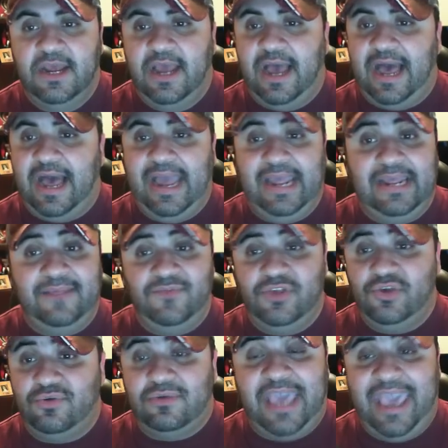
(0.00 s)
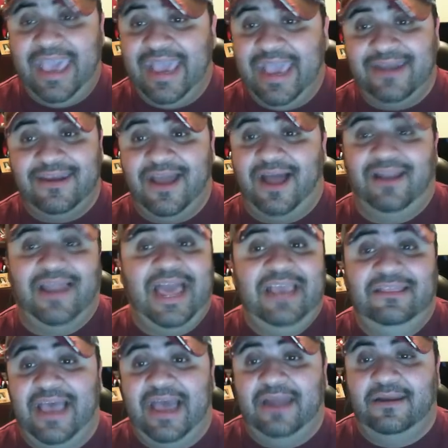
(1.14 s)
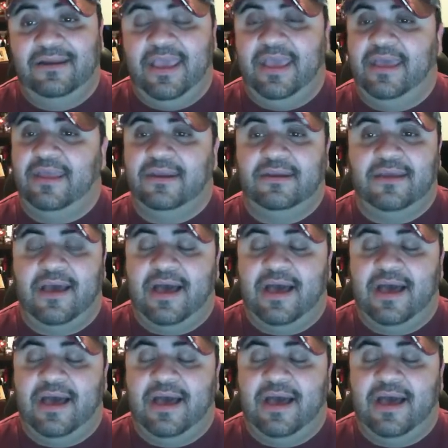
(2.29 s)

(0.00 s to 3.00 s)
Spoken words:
You can't not like that. And I